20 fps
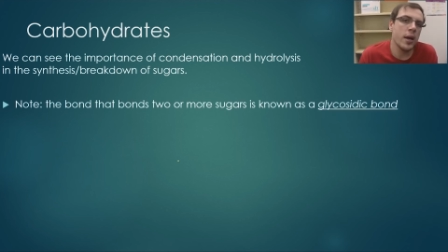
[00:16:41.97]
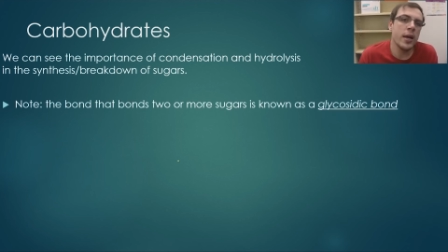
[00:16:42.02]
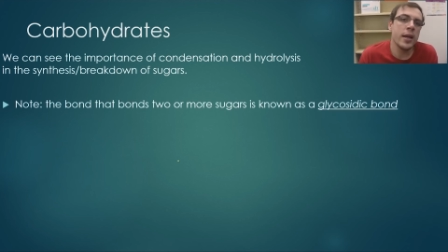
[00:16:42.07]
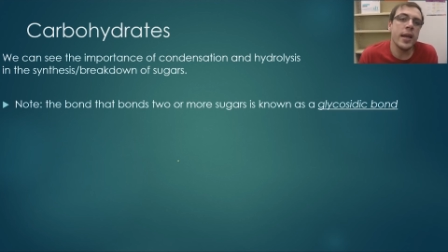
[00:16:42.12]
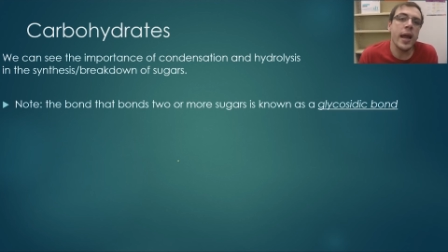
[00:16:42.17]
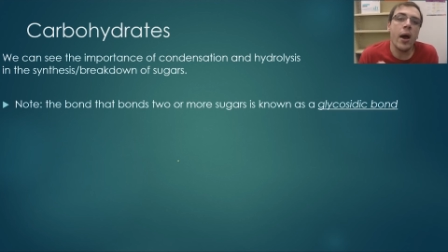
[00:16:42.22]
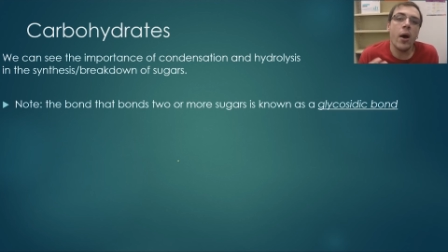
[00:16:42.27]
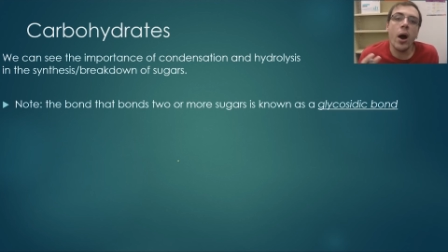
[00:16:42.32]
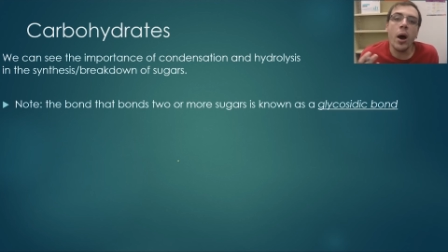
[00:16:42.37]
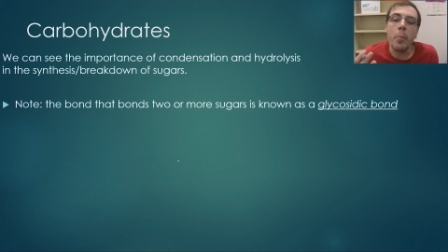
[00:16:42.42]

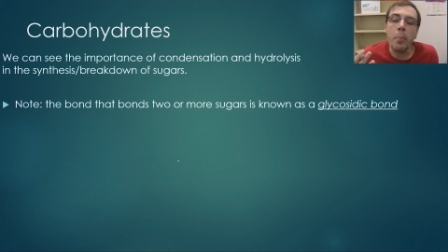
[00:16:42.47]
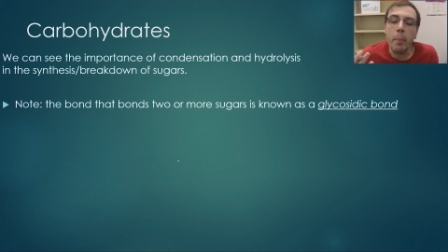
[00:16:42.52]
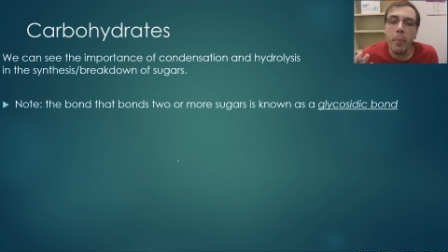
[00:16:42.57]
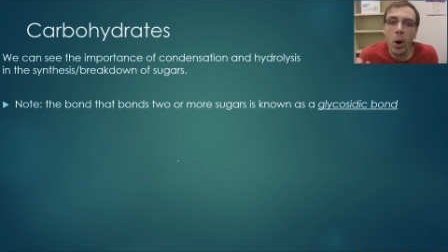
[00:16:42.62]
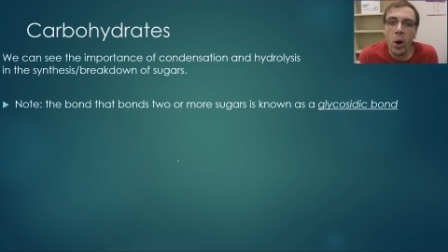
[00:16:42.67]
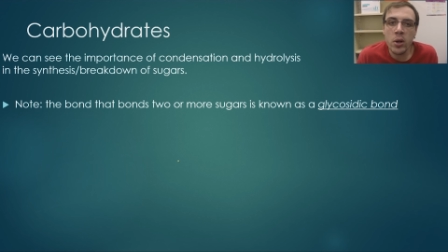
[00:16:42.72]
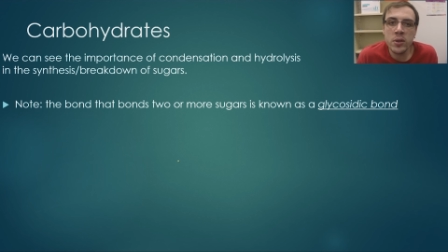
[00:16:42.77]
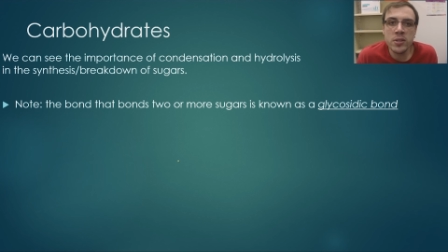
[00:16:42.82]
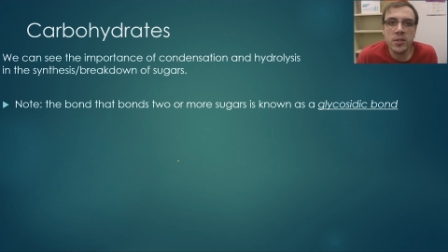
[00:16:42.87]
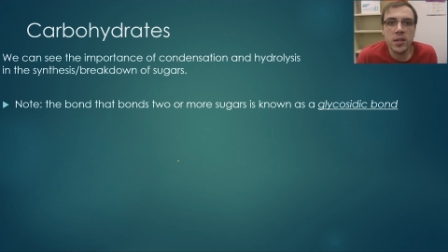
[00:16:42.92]
Now, a
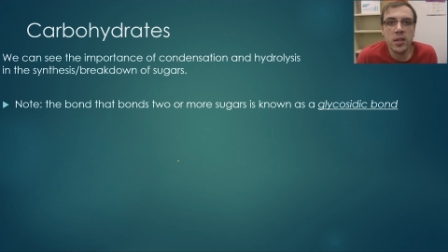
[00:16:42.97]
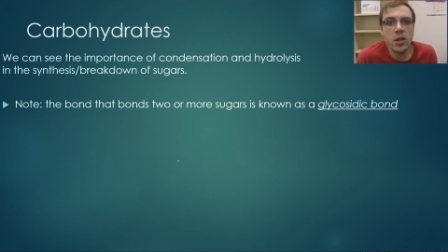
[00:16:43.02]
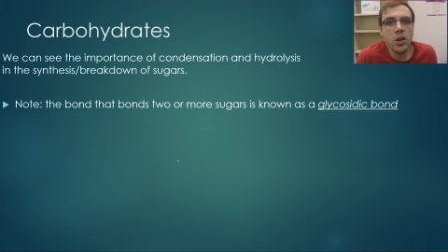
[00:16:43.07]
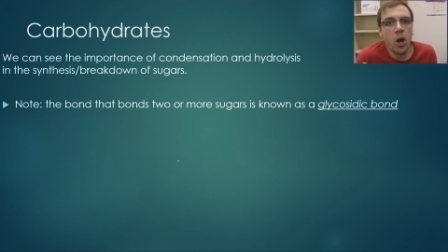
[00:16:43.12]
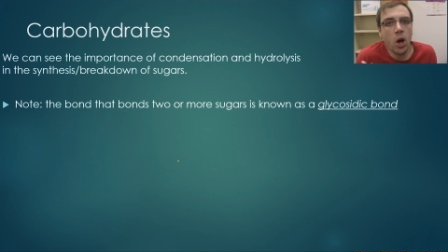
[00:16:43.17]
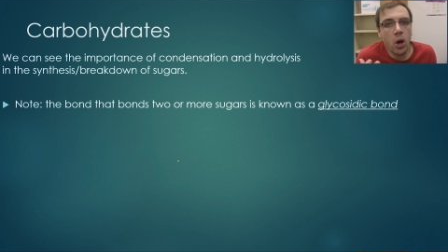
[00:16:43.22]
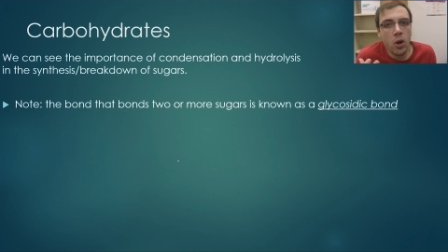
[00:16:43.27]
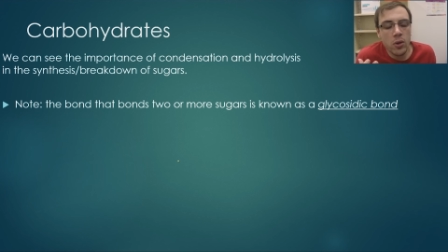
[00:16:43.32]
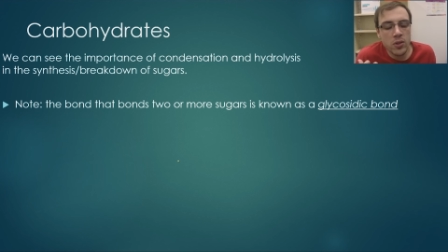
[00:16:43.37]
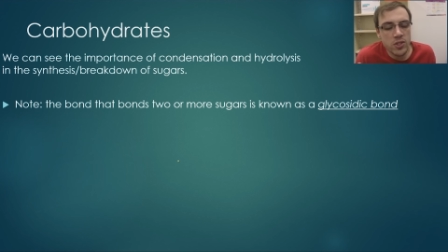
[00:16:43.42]
bond that
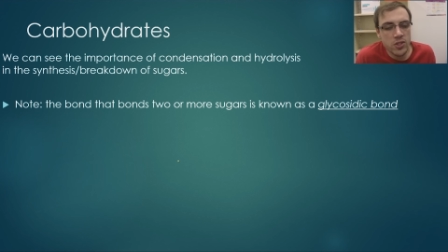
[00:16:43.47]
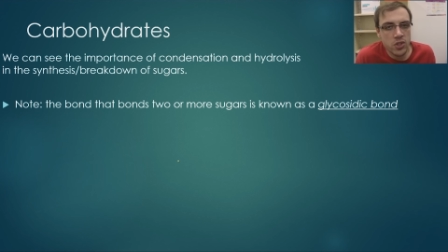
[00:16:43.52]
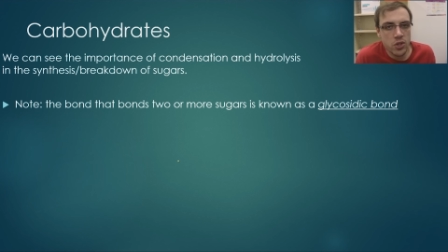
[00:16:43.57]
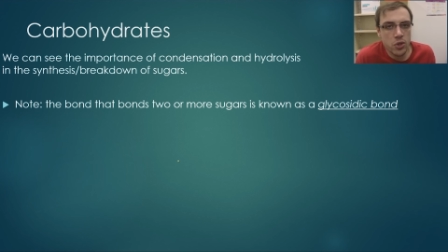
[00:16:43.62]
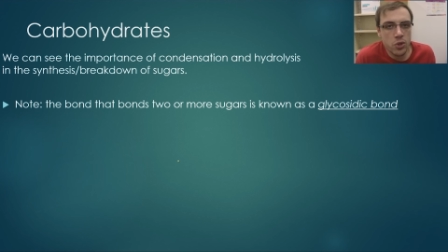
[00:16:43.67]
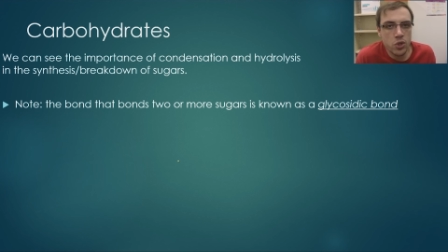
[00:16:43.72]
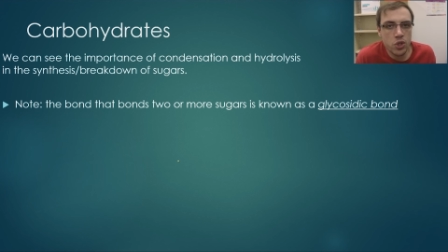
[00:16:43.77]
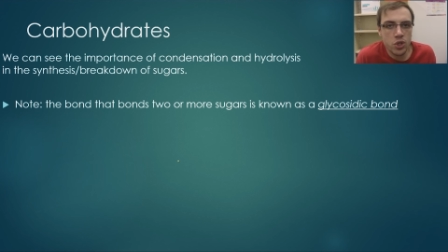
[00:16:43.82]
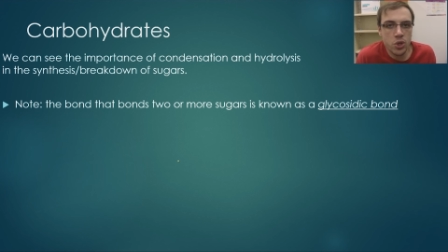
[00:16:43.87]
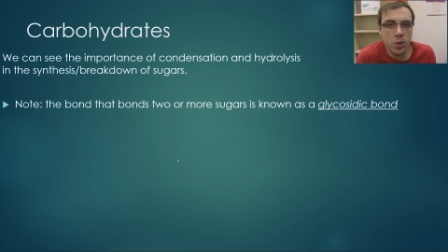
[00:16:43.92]
holds
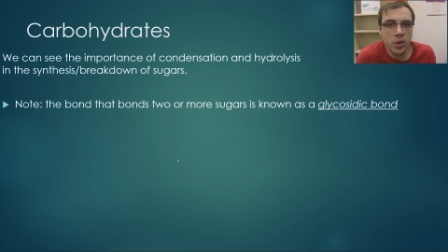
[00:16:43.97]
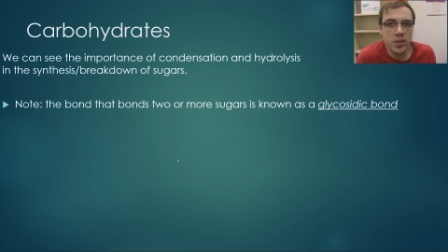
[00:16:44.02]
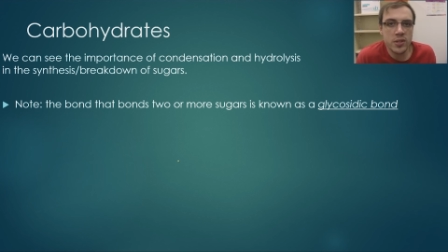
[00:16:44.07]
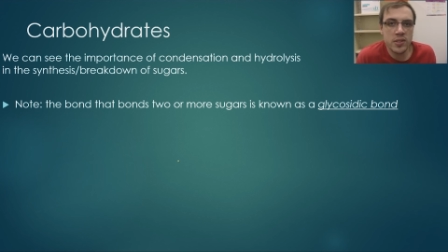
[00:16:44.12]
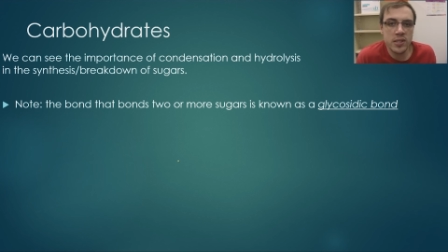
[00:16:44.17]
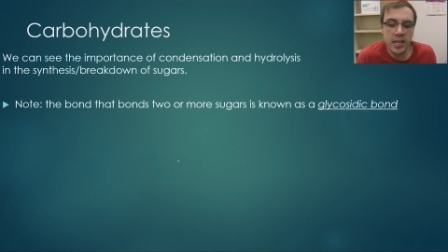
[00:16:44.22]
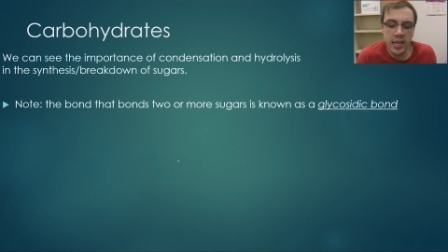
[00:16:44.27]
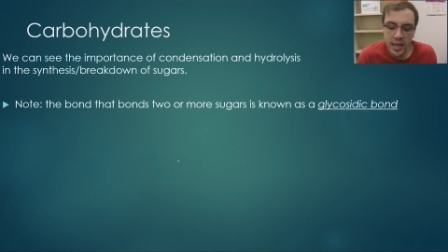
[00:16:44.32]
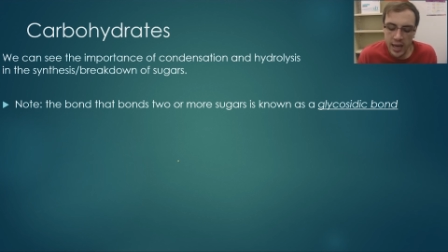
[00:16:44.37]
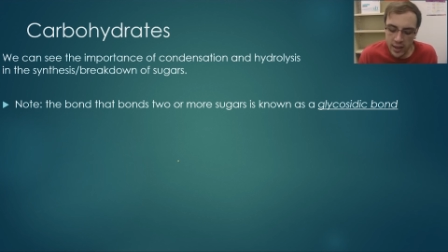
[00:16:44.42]
two sugars
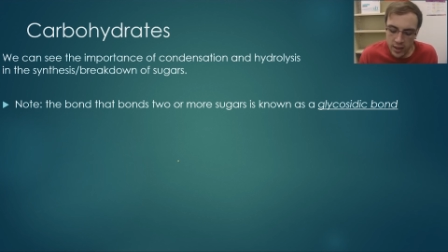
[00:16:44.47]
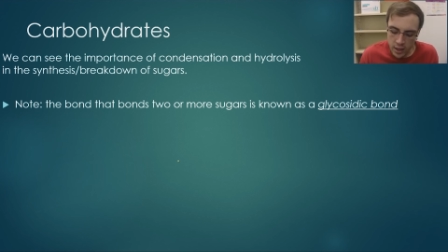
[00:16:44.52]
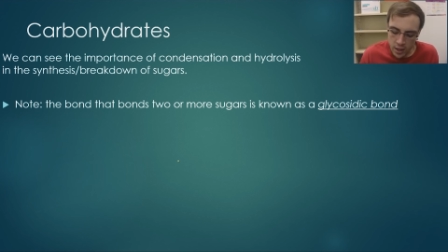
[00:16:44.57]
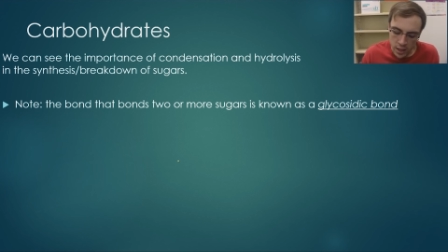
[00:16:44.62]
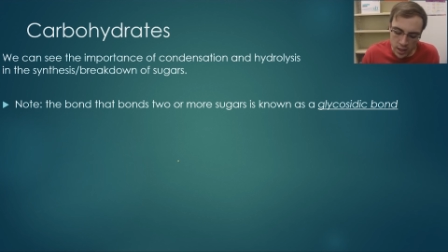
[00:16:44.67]
together